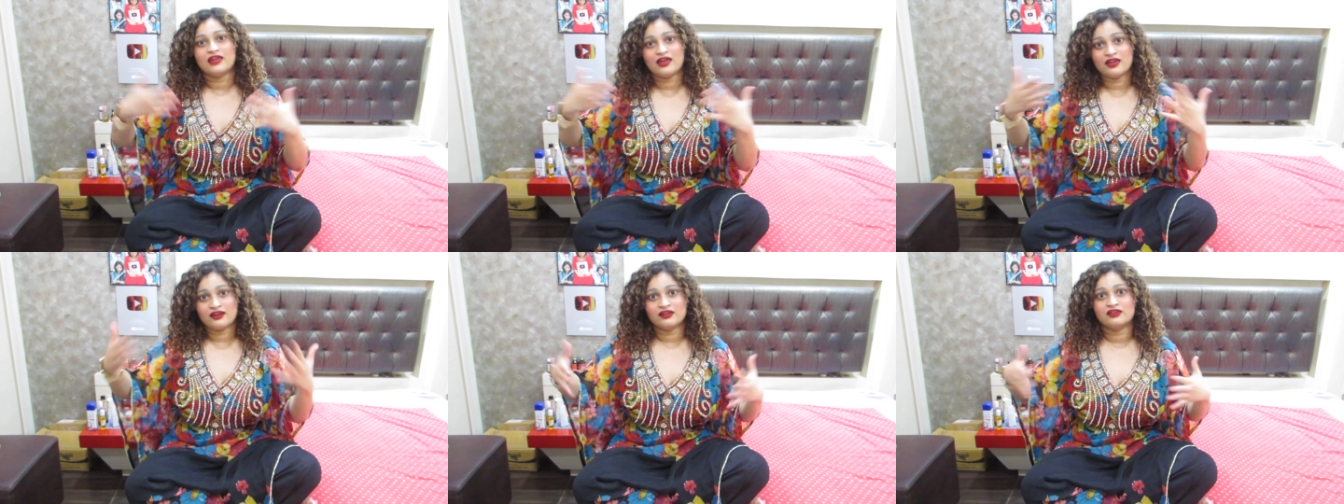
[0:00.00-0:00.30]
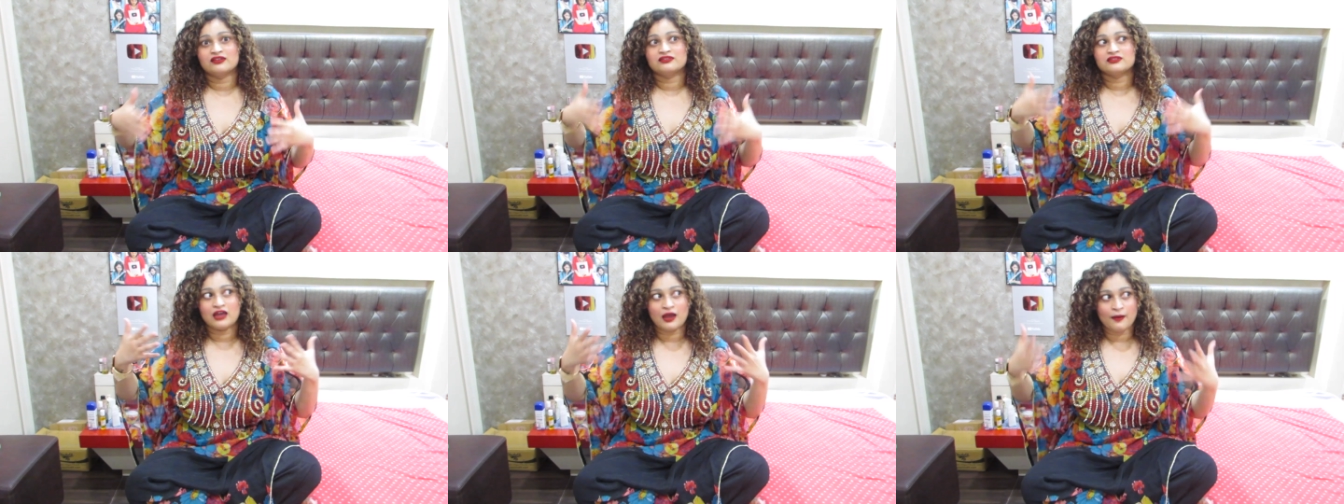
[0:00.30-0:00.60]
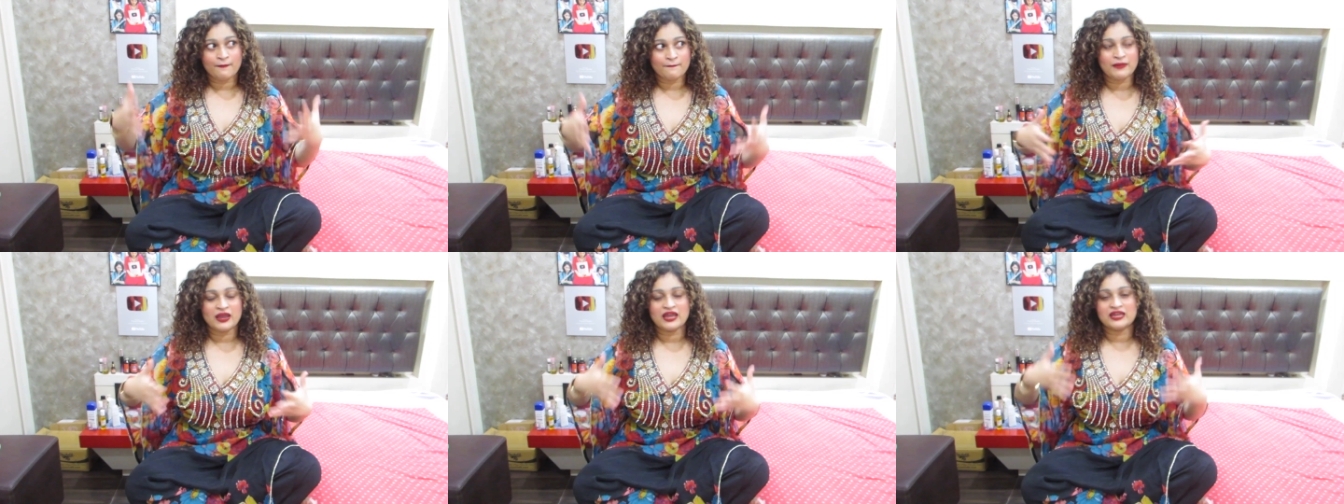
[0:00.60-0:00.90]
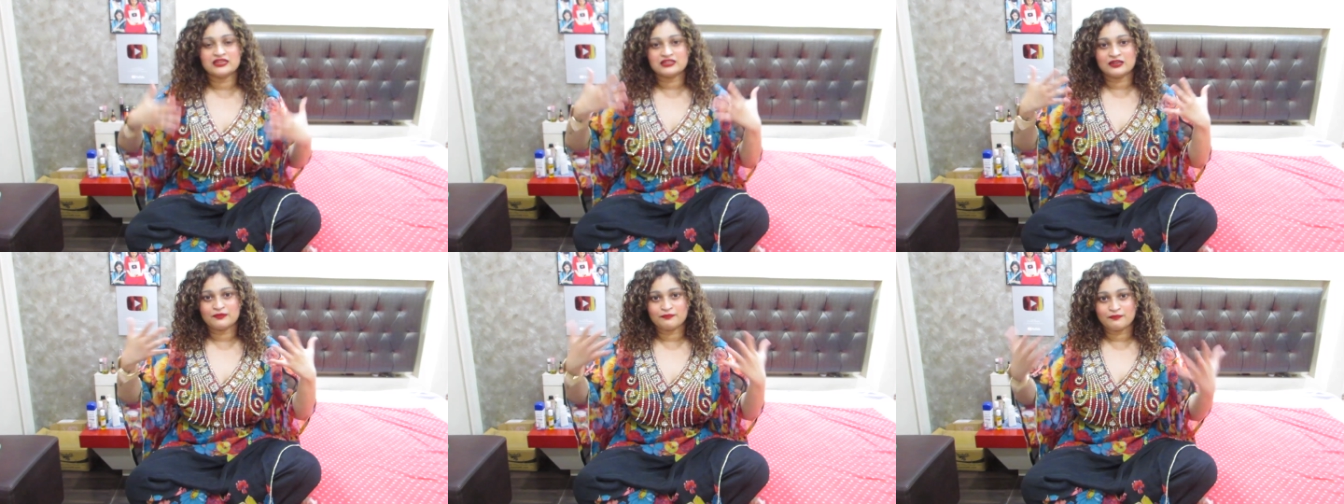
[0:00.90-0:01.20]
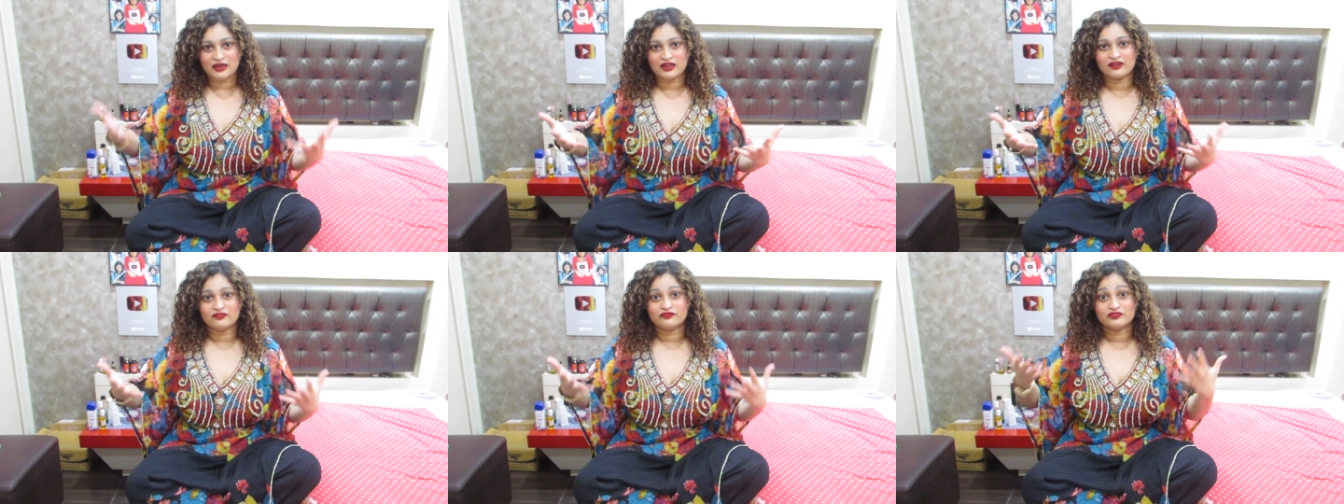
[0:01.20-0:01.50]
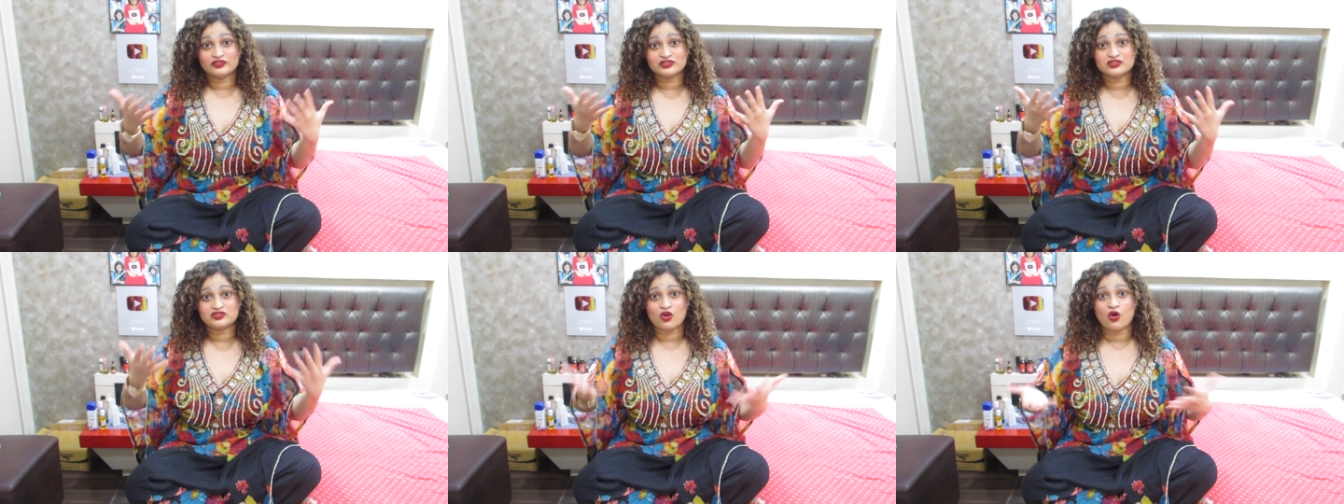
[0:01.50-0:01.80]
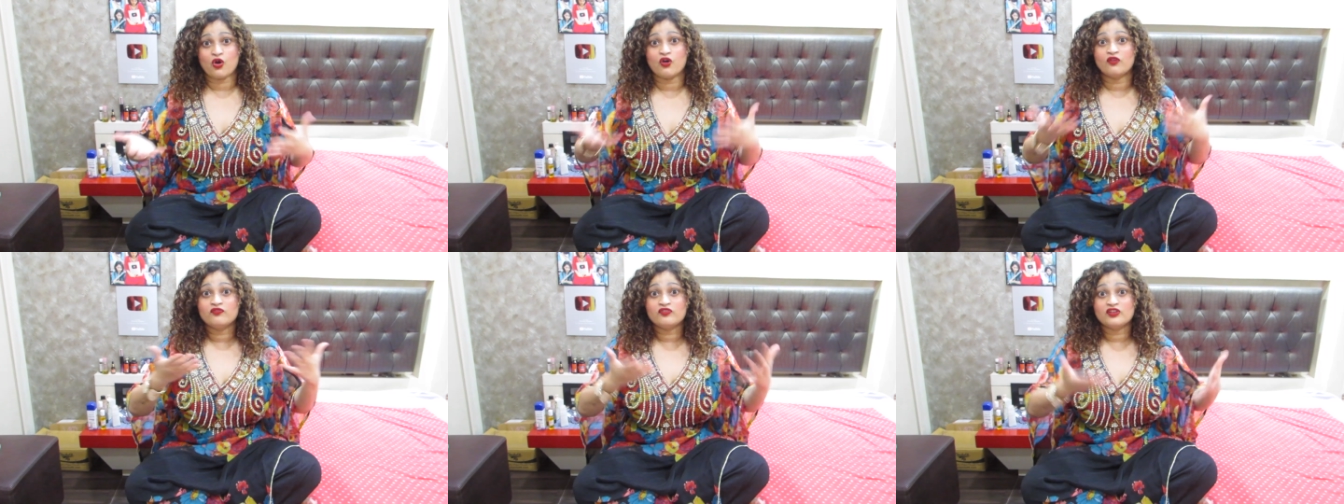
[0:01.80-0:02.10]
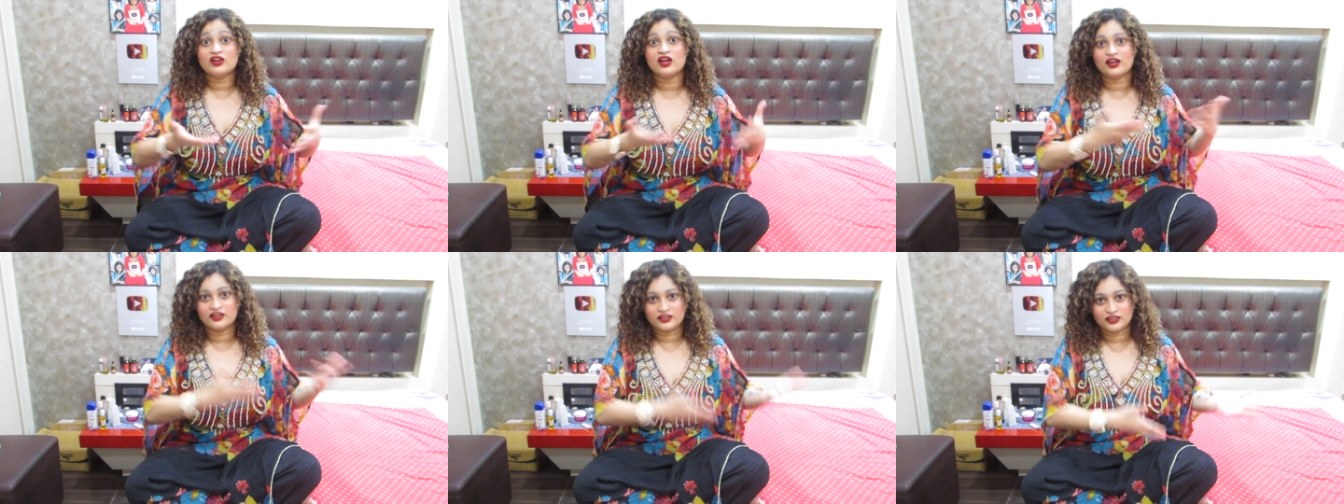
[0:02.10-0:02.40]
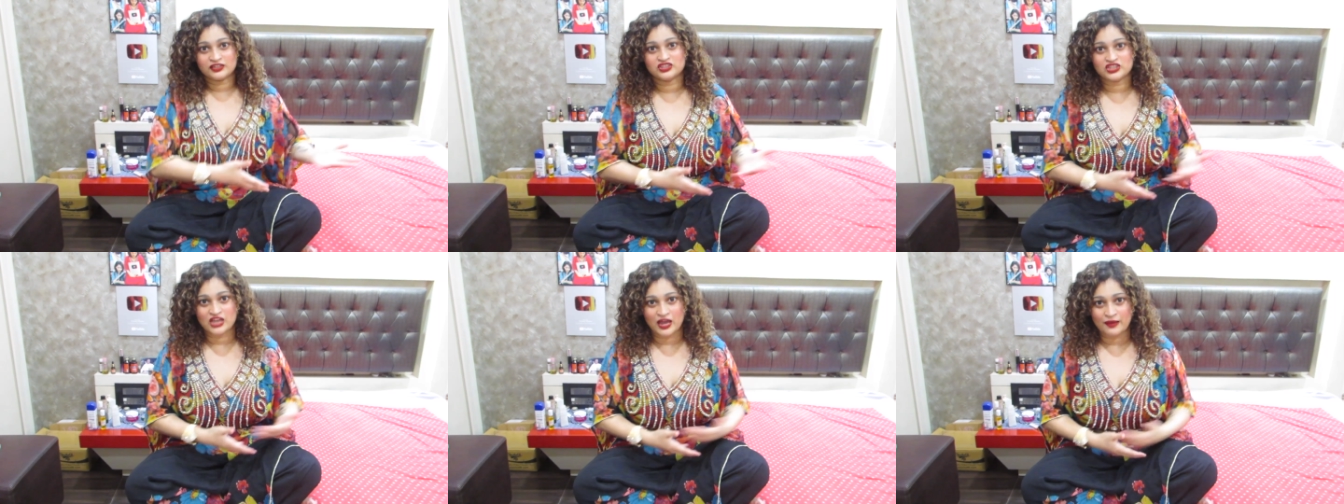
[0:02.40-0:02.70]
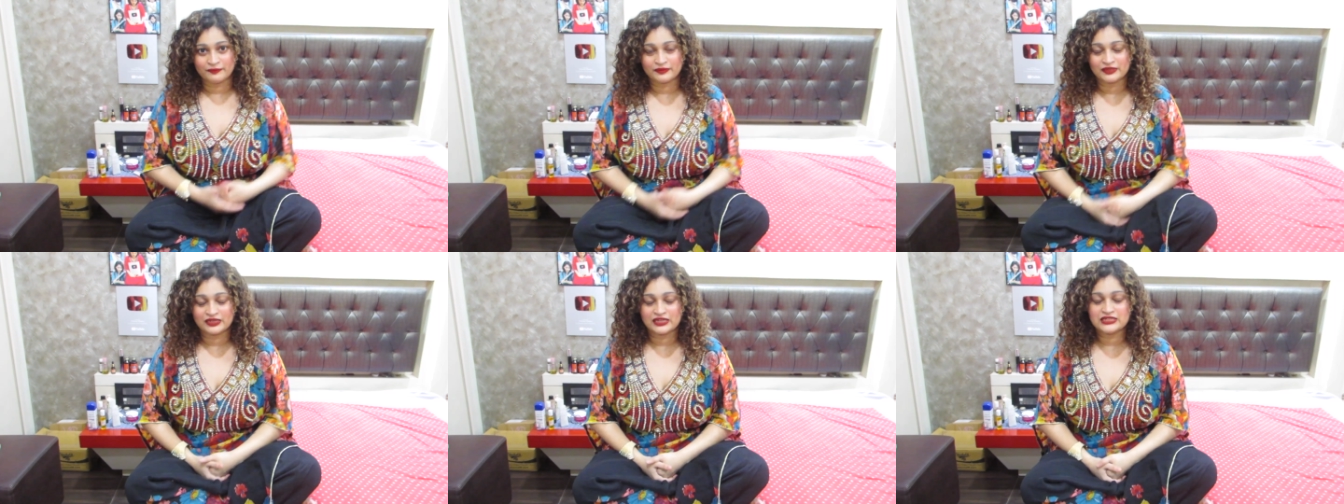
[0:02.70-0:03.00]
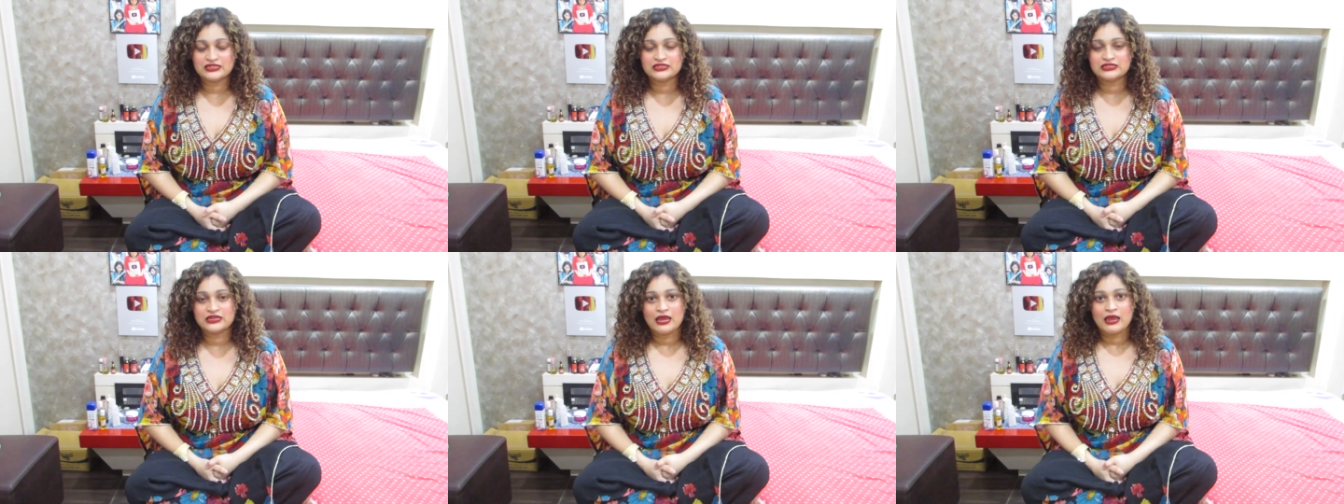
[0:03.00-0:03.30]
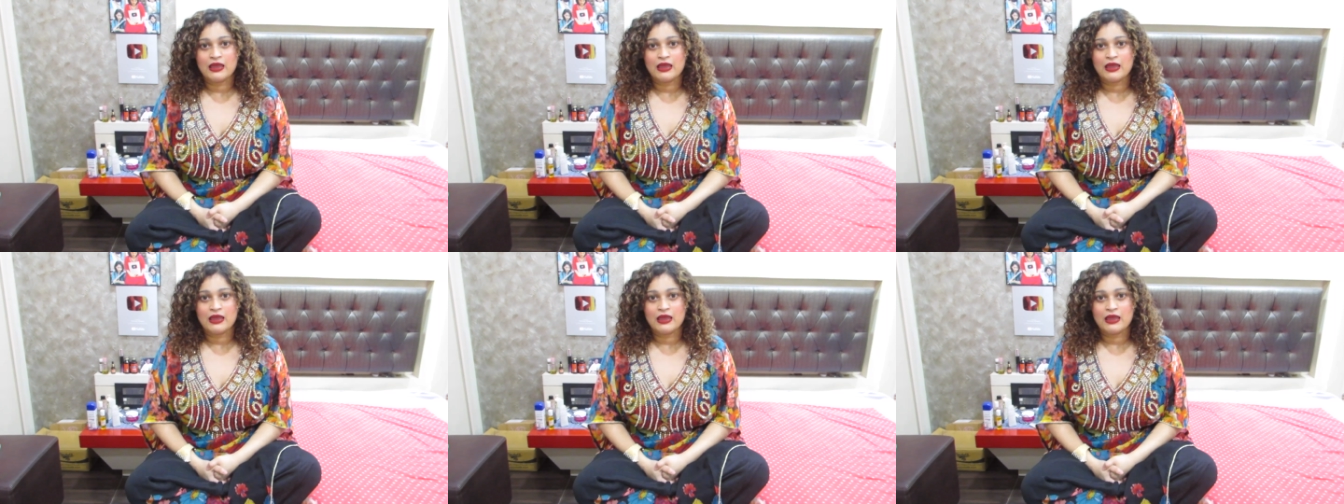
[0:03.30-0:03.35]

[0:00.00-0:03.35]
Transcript: there is amazing benefits of learning japanese